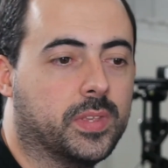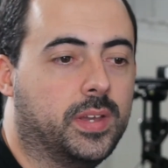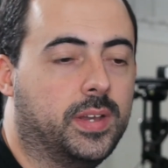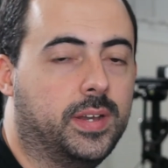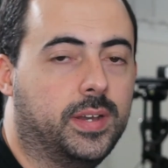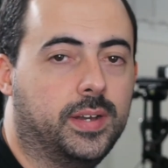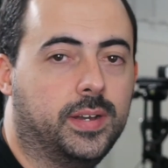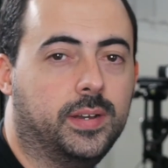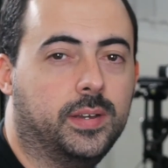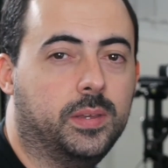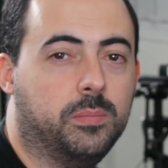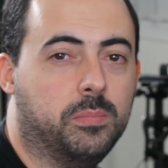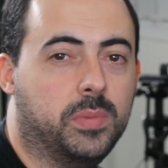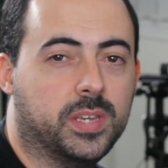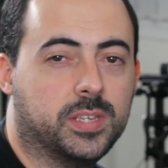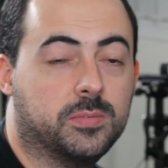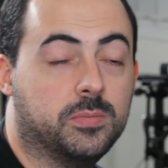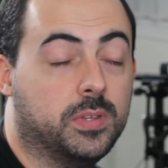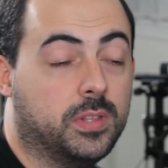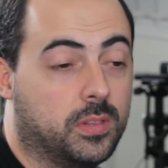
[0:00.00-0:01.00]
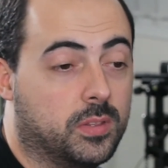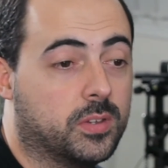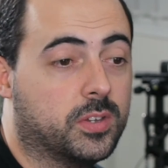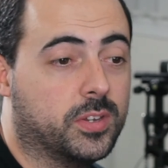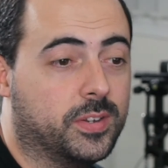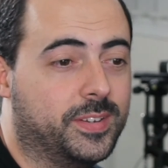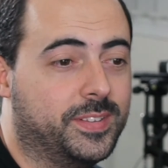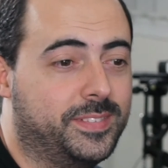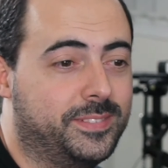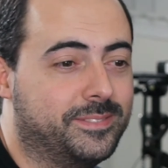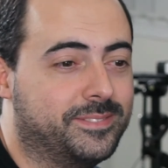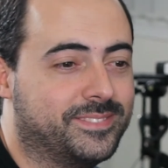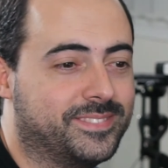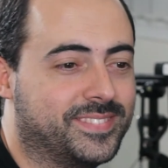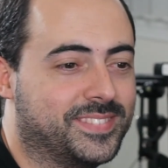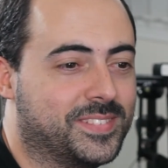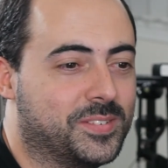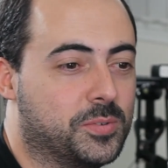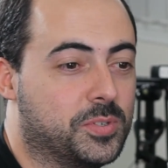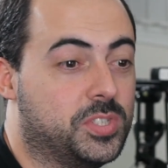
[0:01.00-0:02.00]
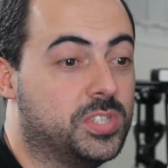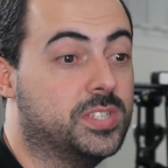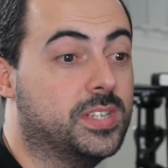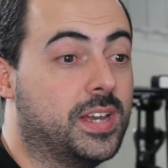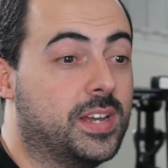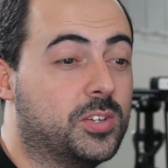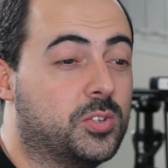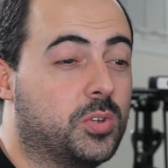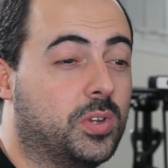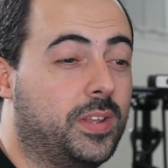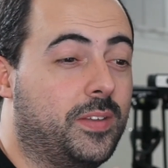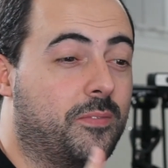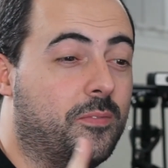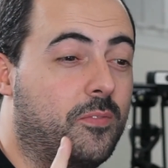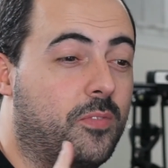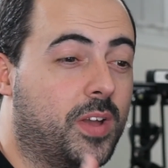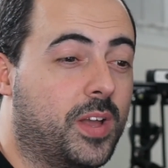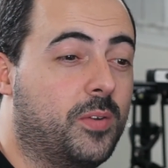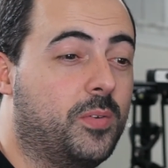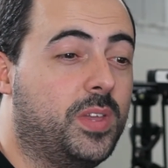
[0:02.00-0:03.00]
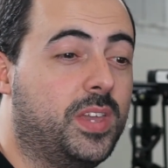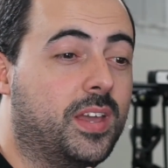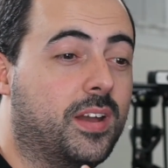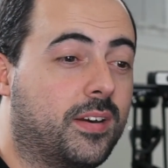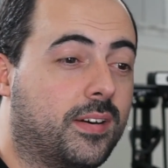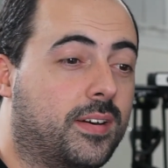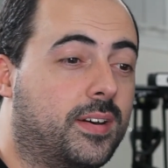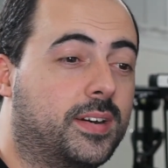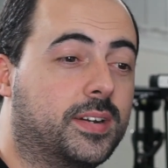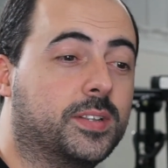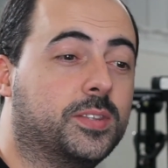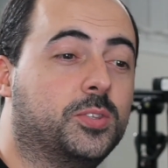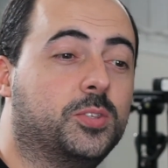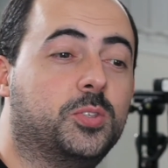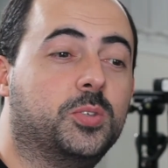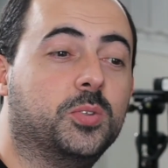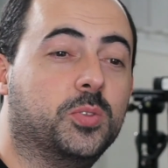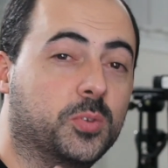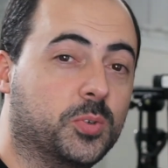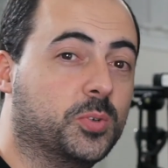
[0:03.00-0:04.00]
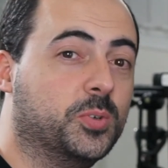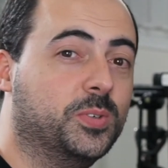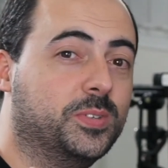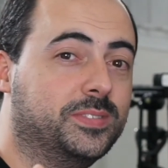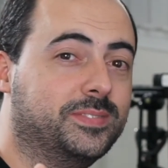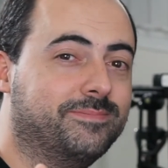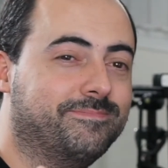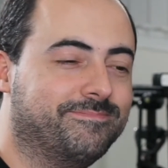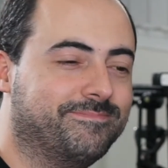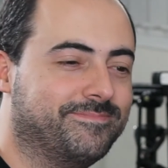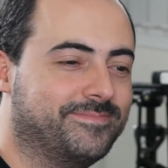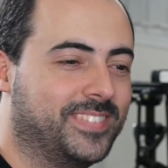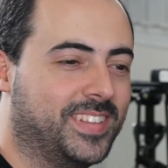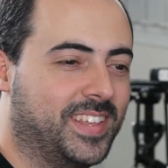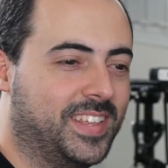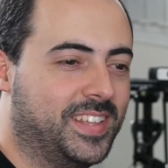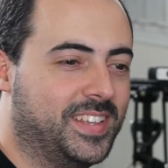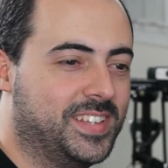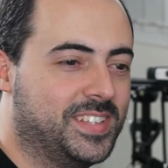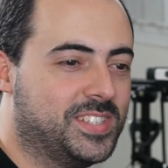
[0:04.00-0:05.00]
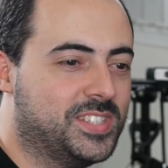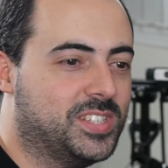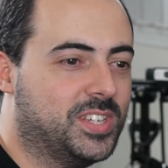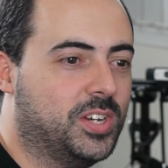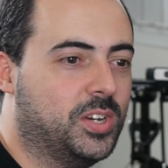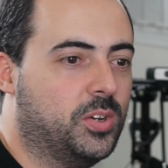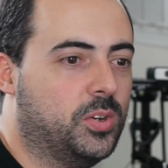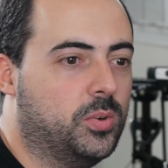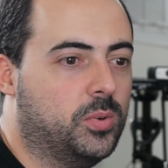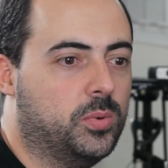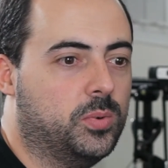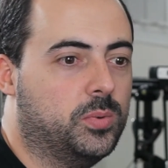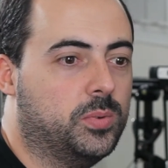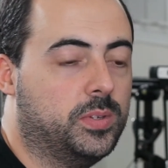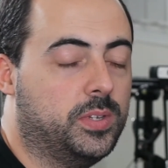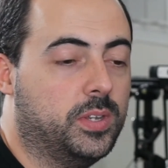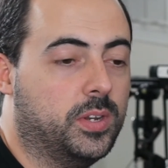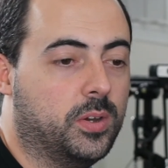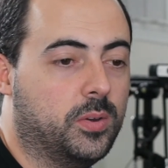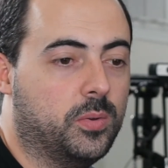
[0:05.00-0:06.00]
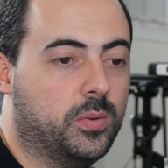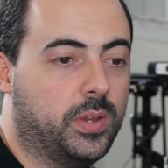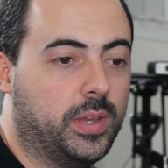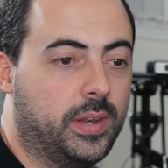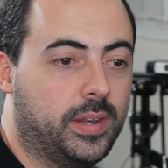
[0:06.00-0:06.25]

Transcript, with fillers: Uh, it makes me look good which is actually very hard to do. So, you know,